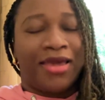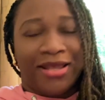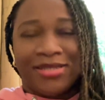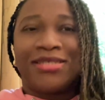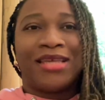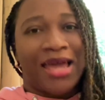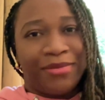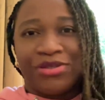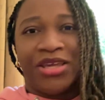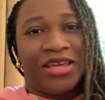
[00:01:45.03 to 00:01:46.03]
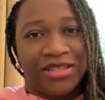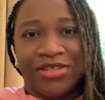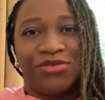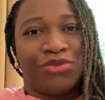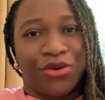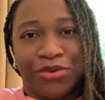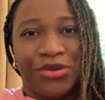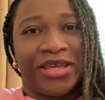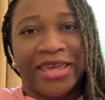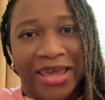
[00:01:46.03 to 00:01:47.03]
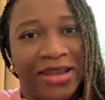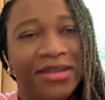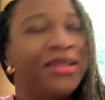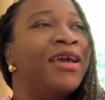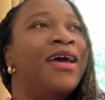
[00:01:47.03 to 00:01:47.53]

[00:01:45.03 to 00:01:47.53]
it's time to hit the road again.